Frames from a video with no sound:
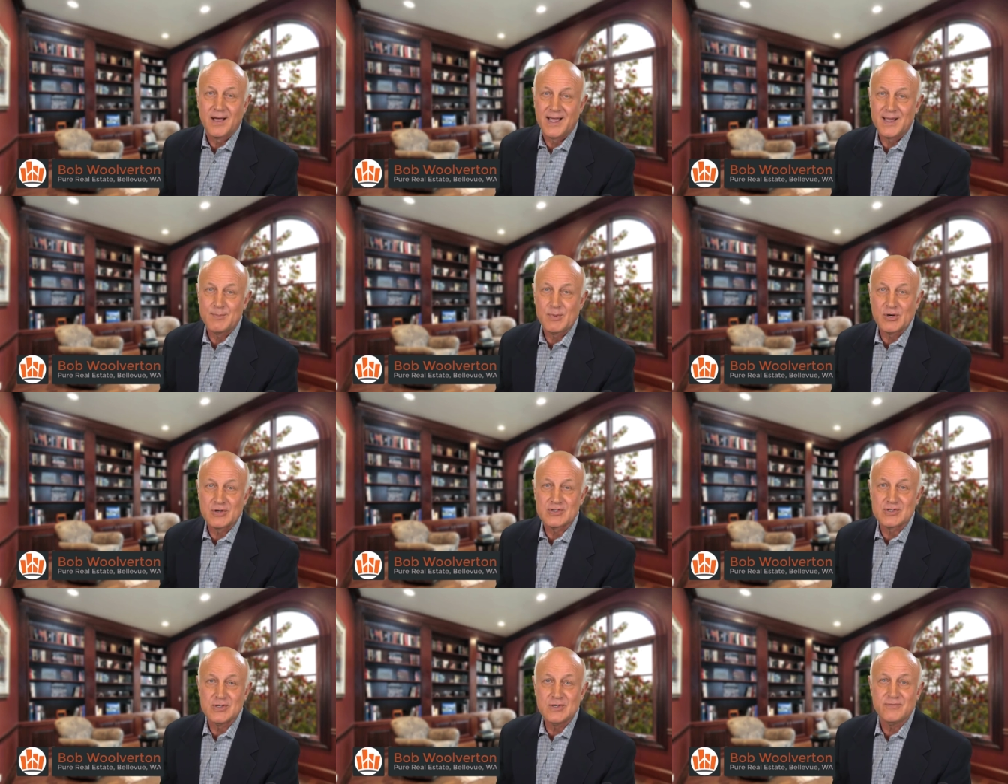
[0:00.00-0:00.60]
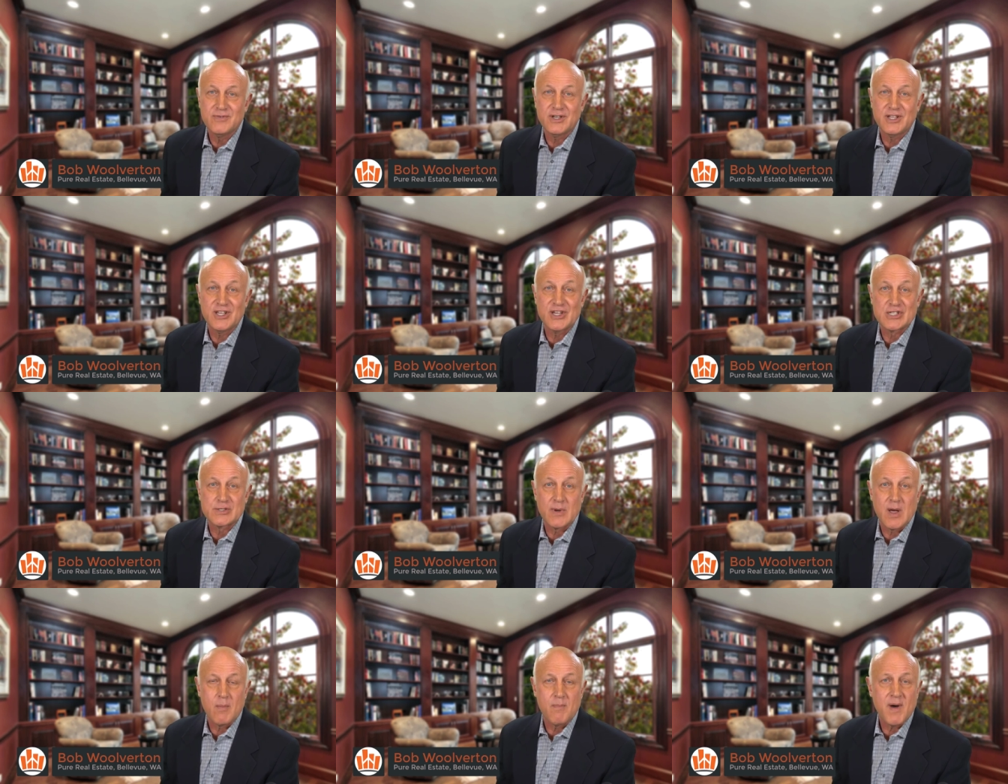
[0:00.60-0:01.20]
I post new
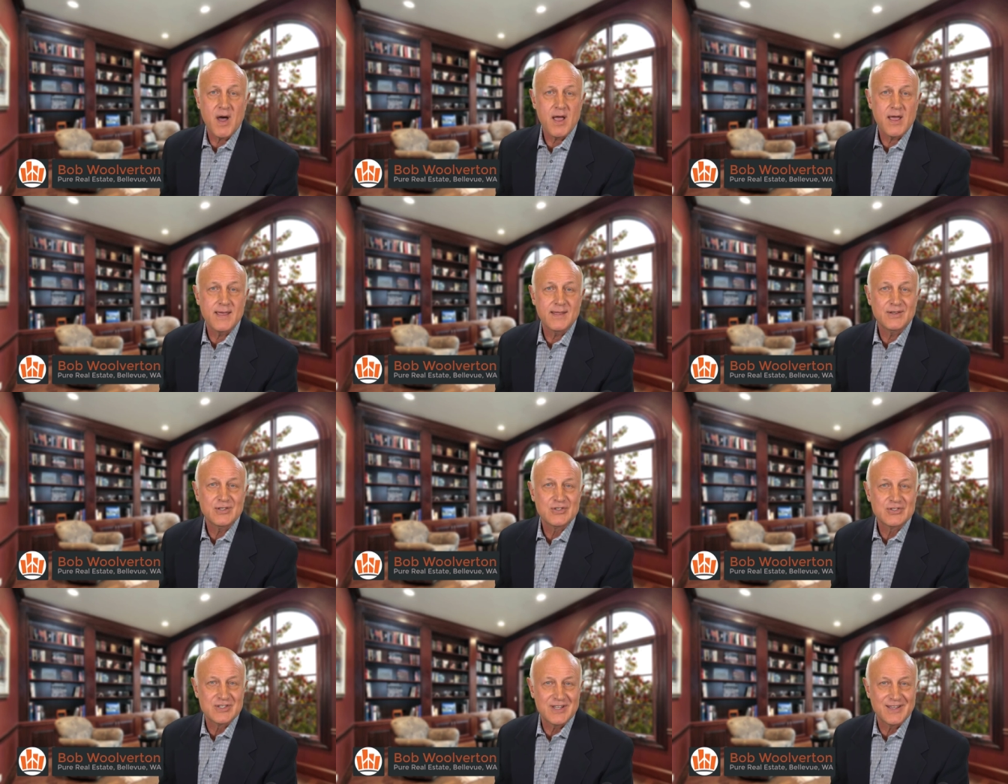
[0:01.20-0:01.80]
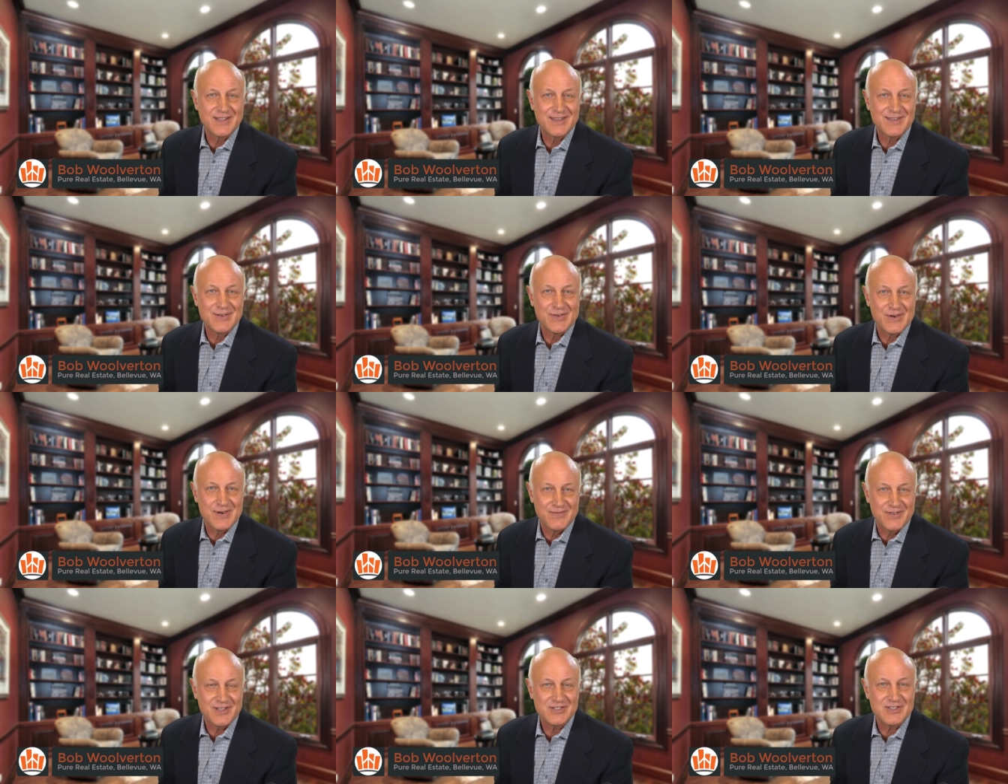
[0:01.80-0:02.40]
videos about buying, selling,
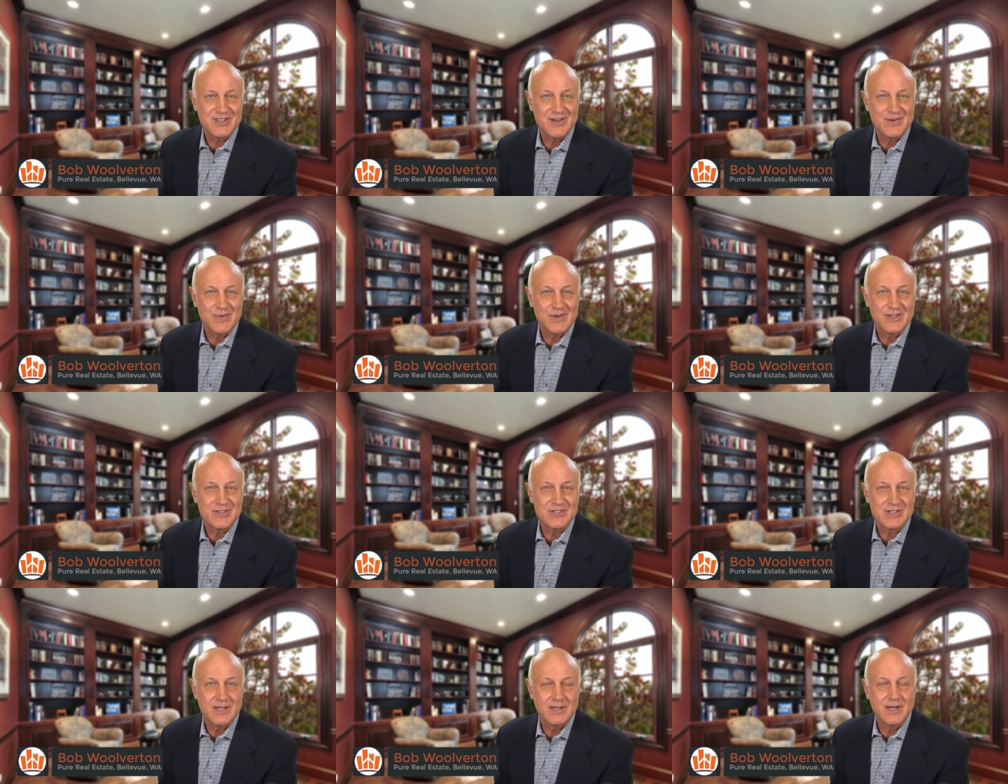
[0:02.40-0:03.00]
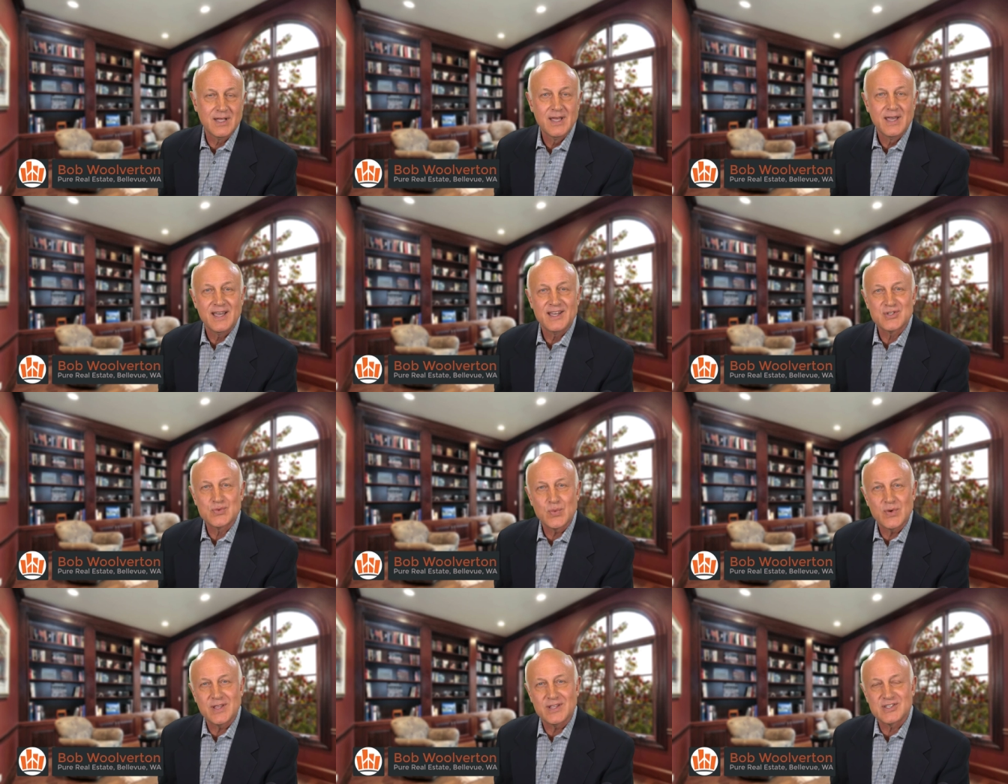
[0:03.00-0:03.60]
or investing in real estate,
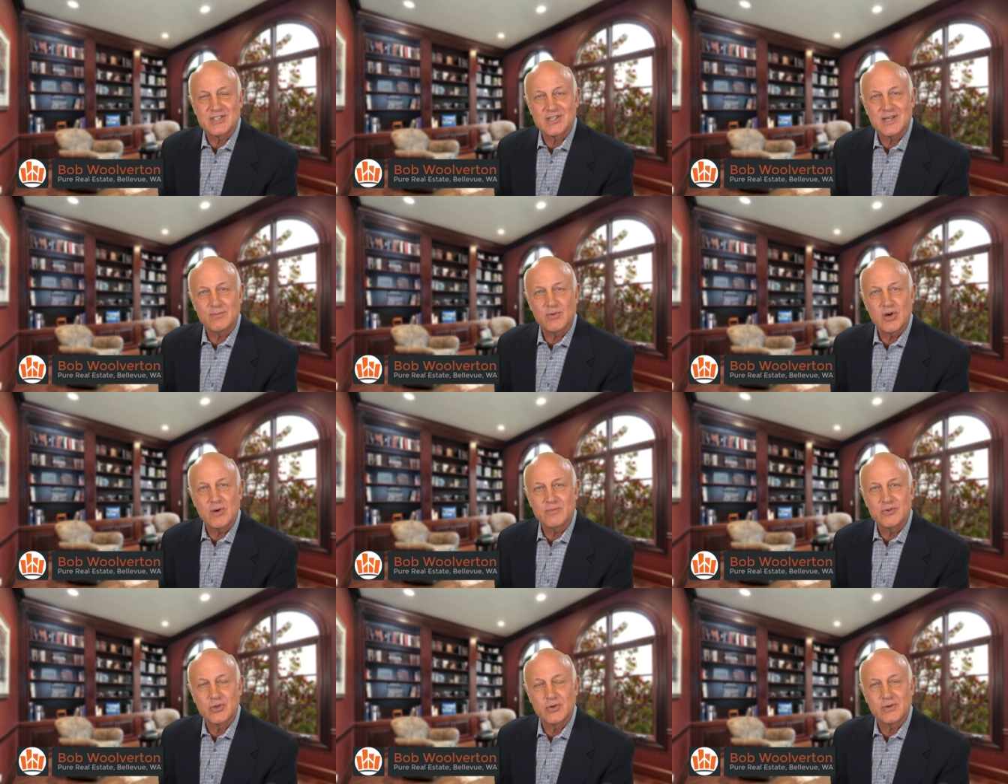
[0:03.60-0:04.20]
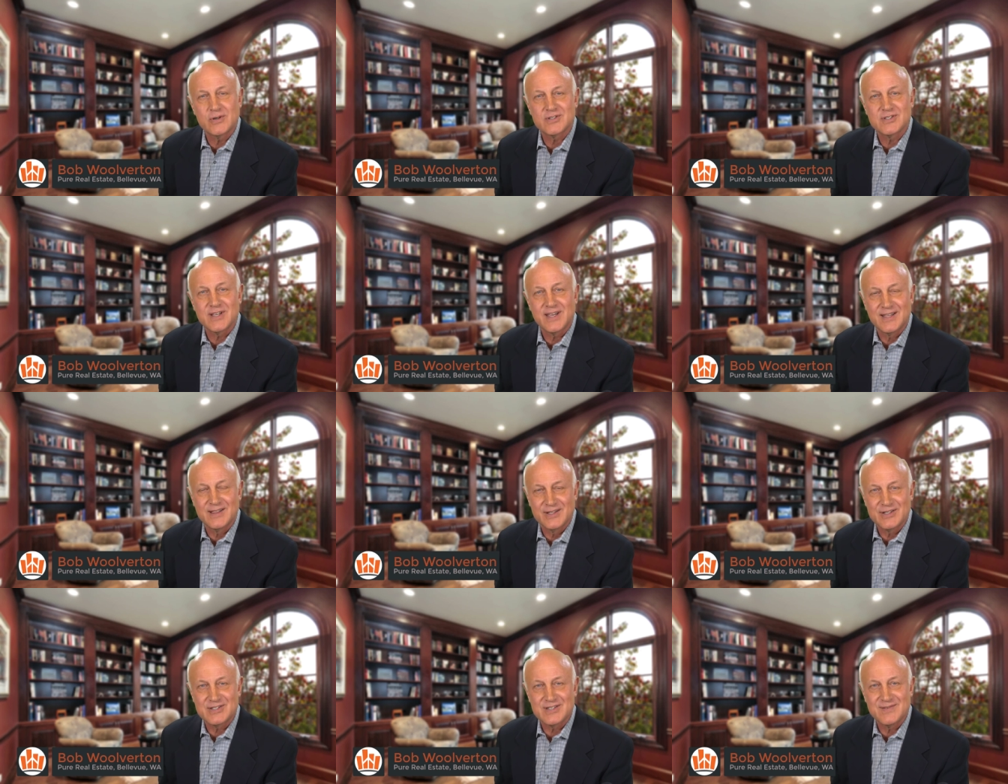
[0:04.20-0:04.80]
as well as some home tours
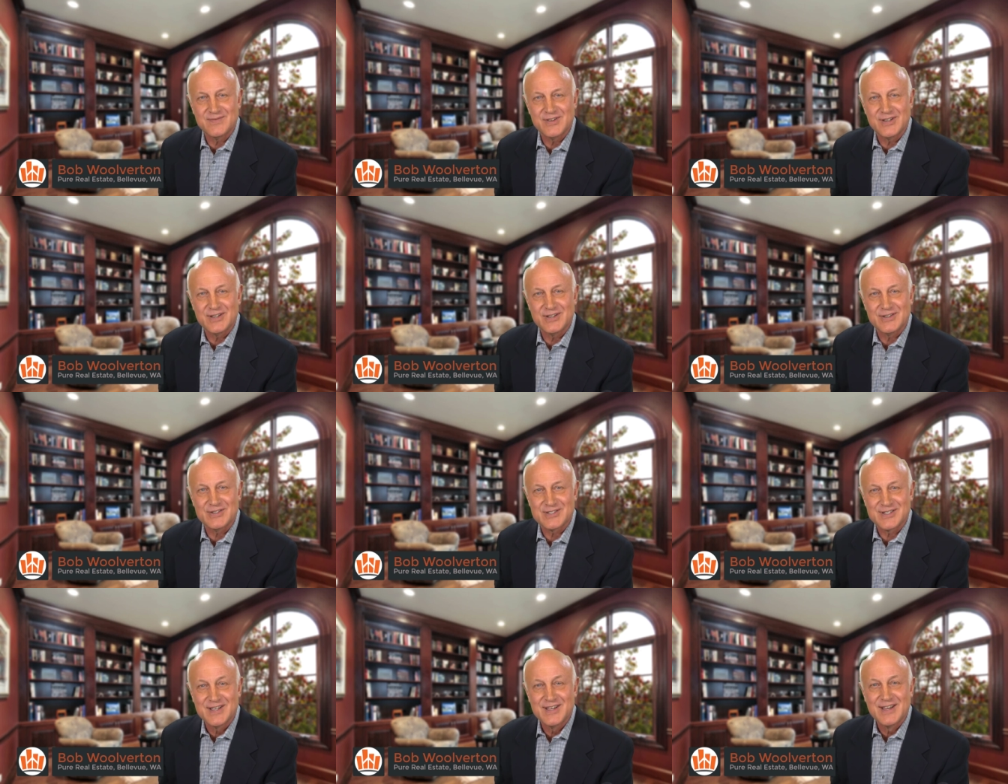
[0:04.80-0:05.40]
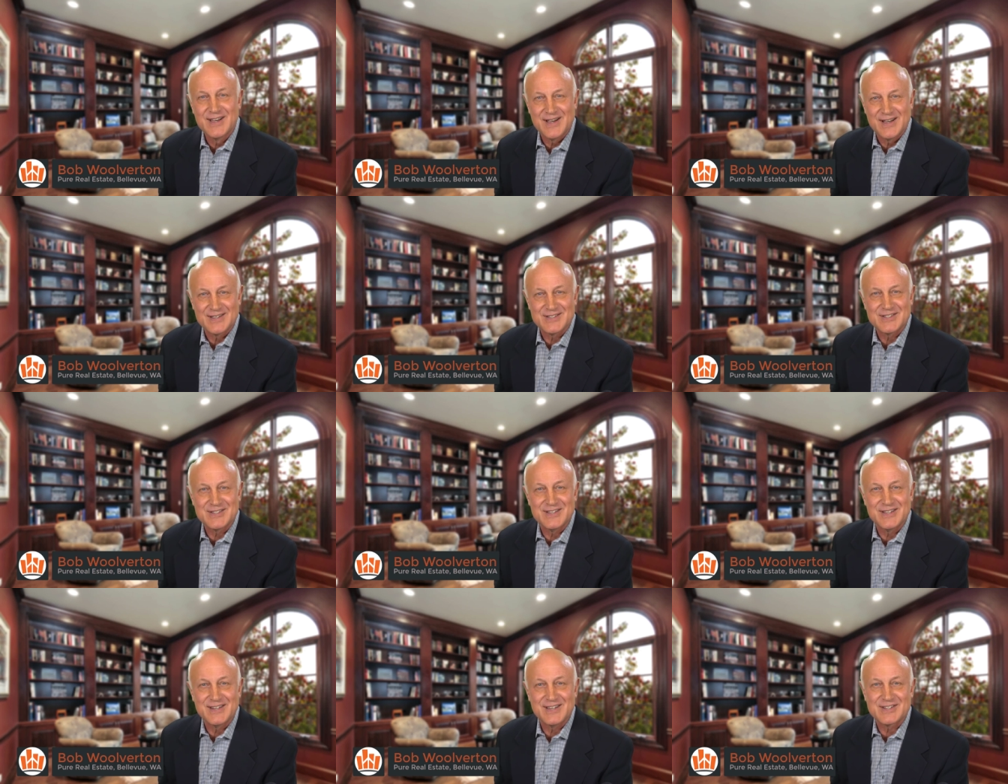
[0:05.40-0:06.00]
and listing videos. I'll
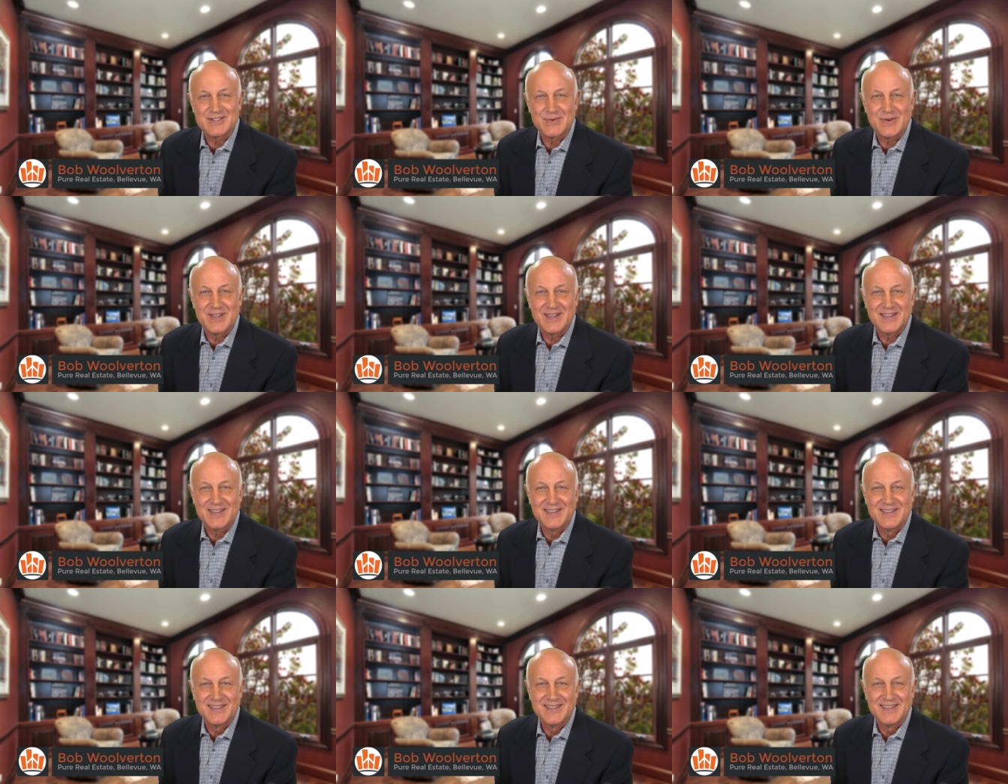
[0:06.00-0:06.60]
see you next week.